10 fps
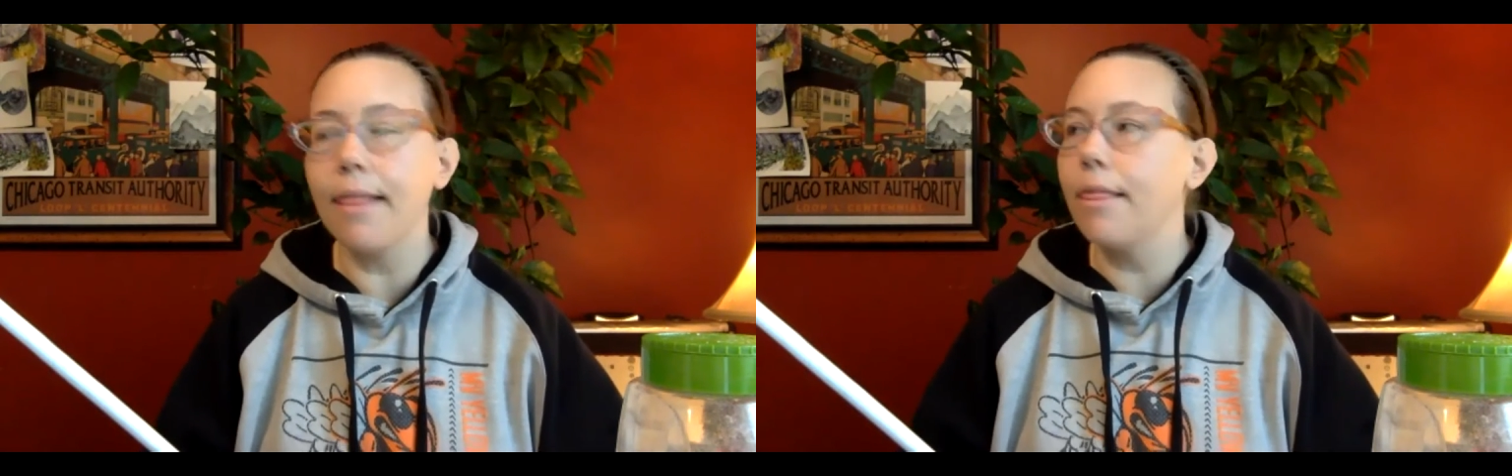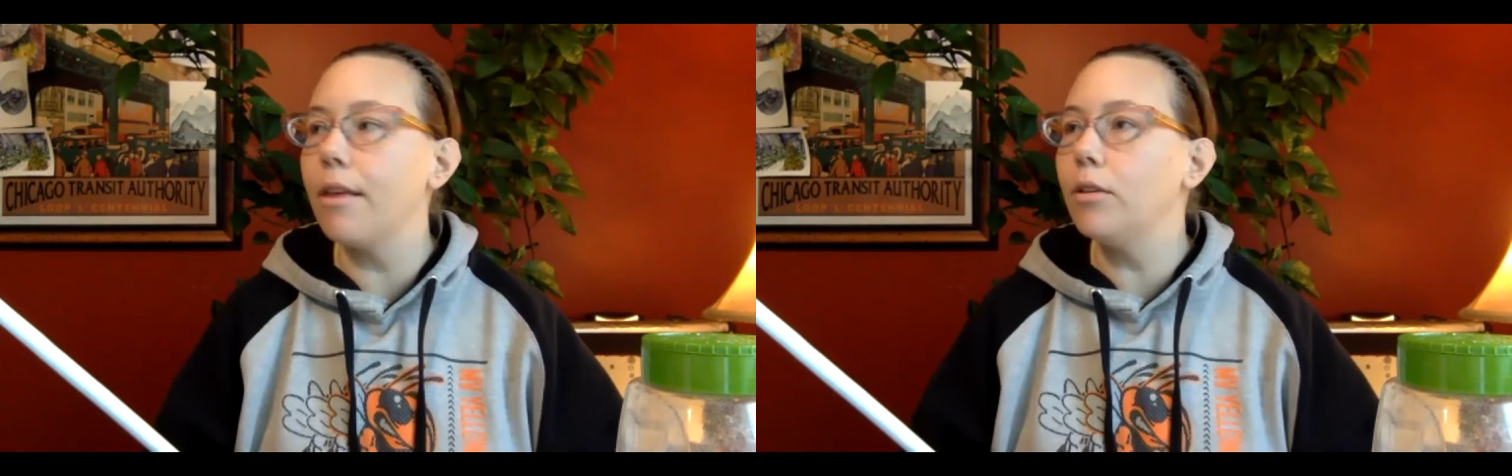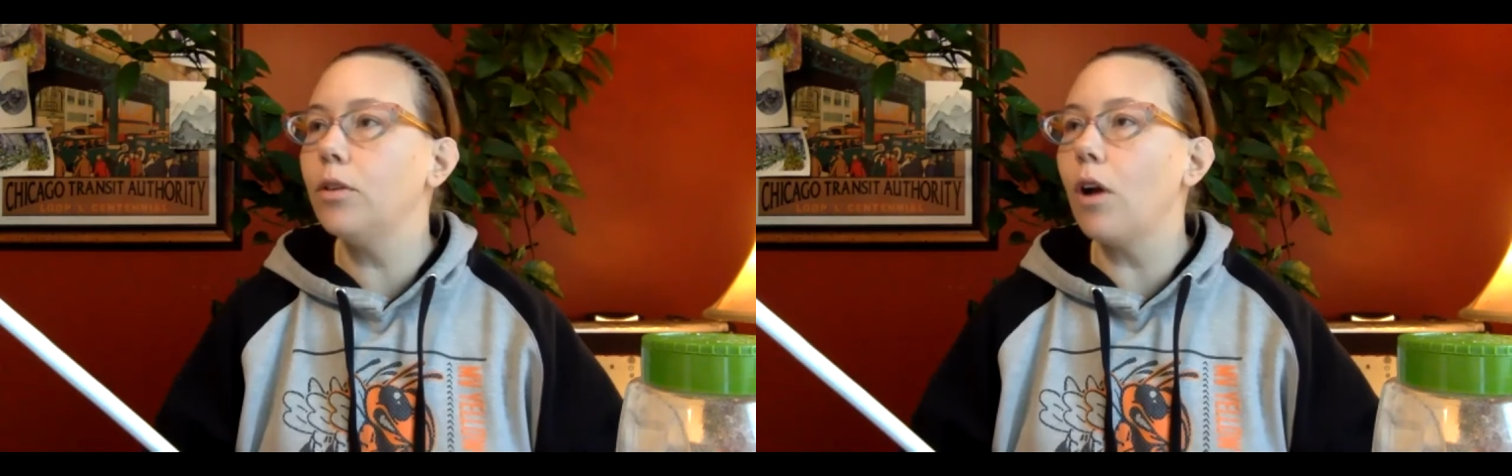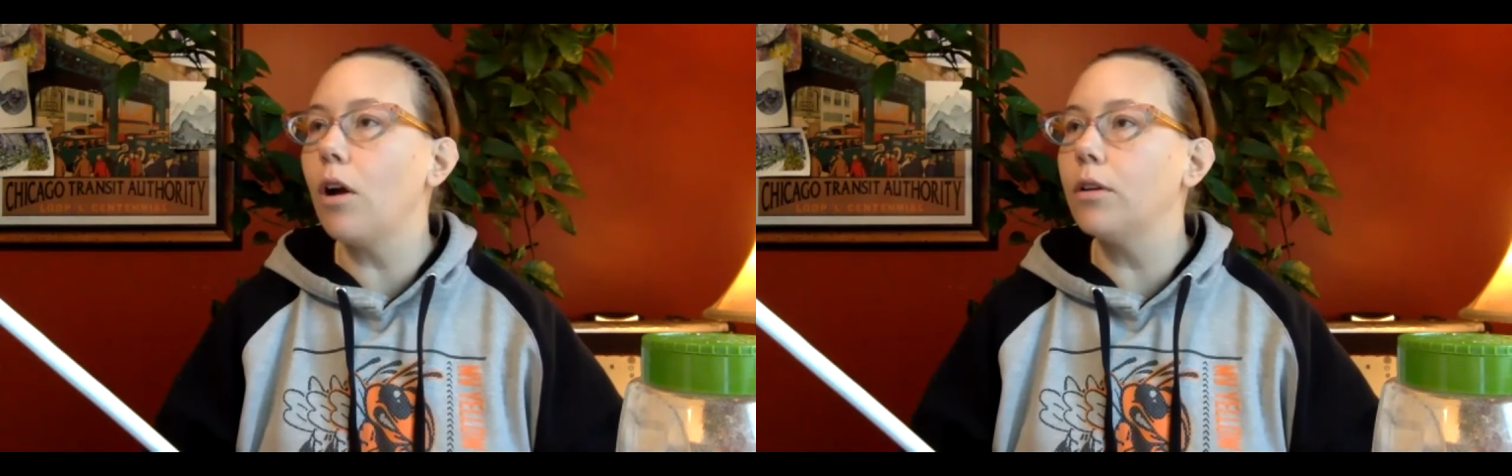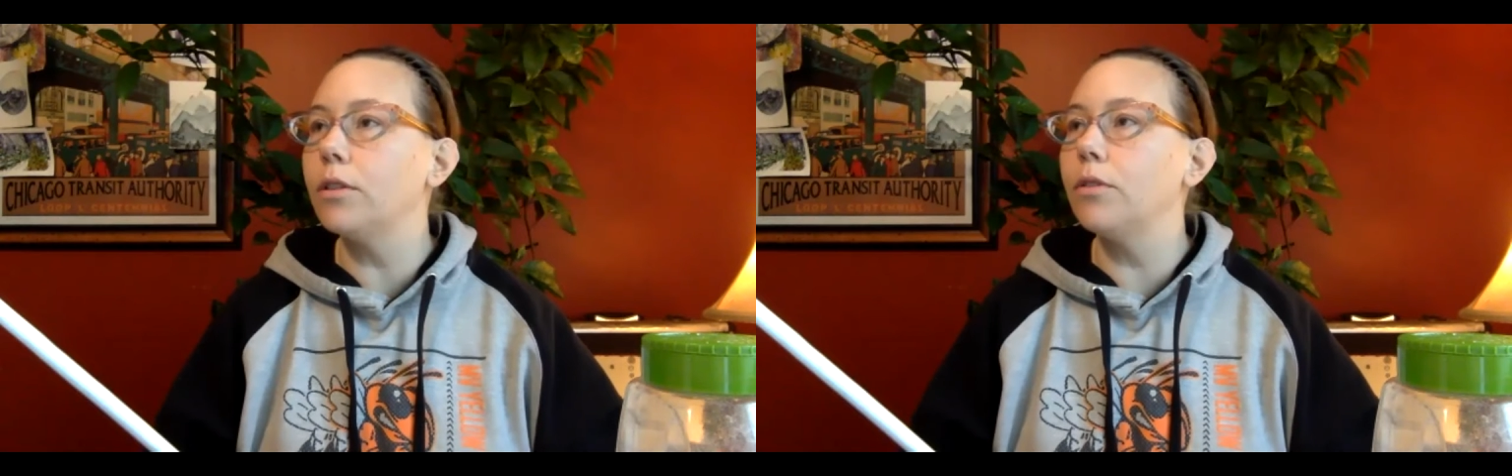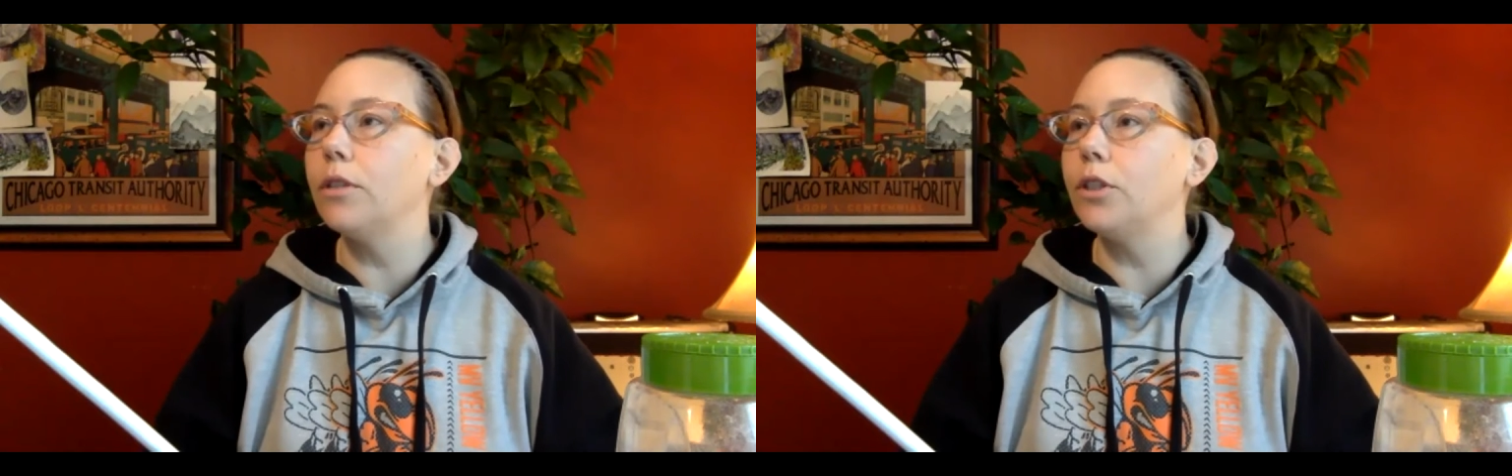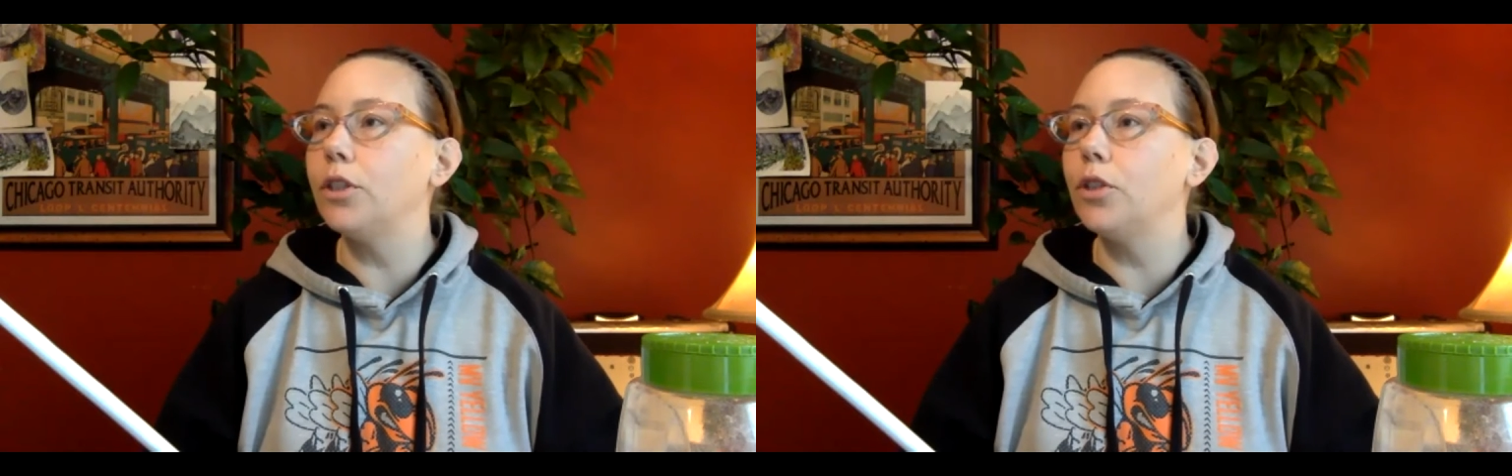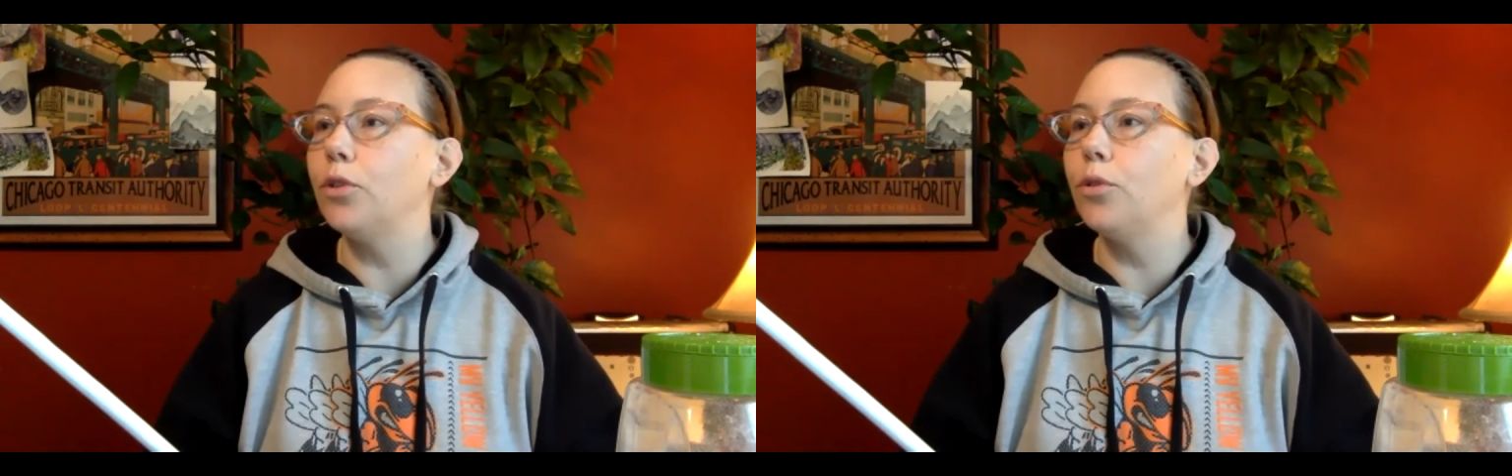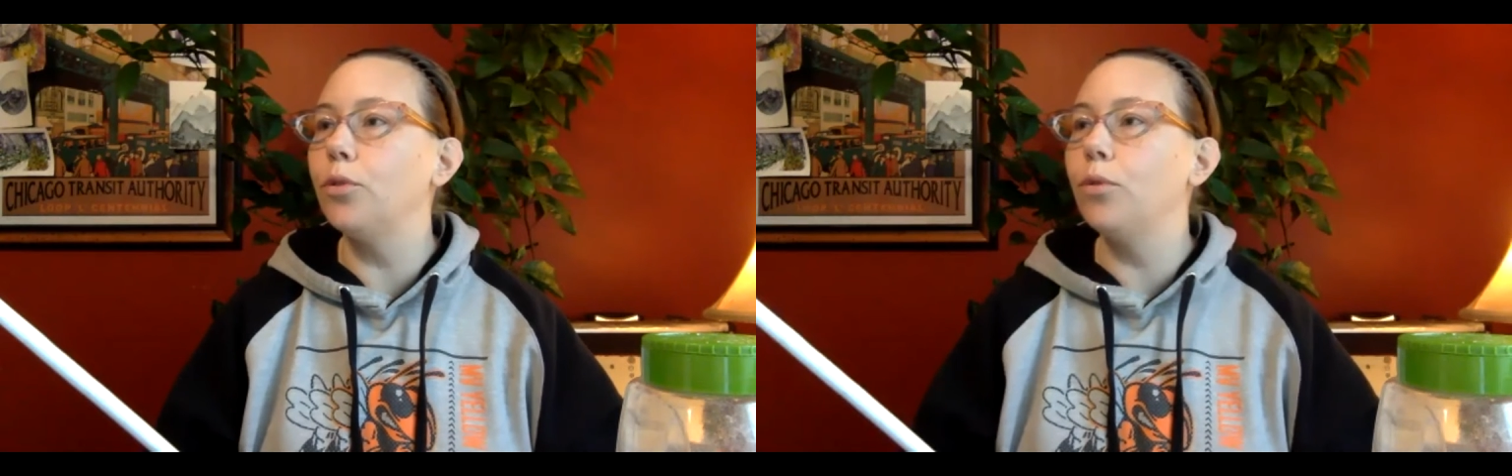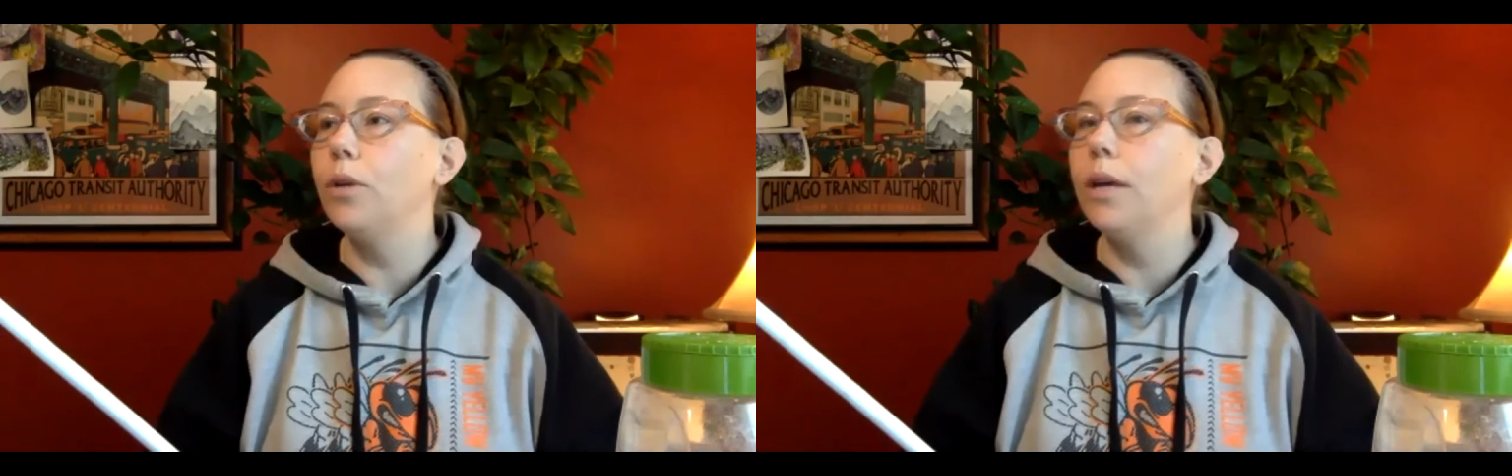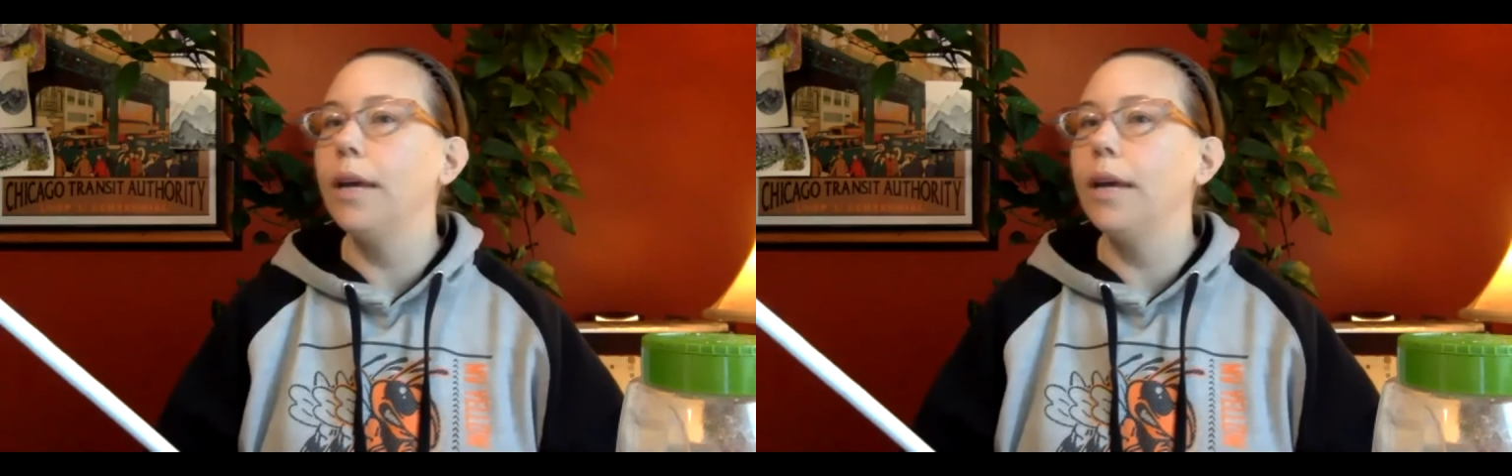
those are also the two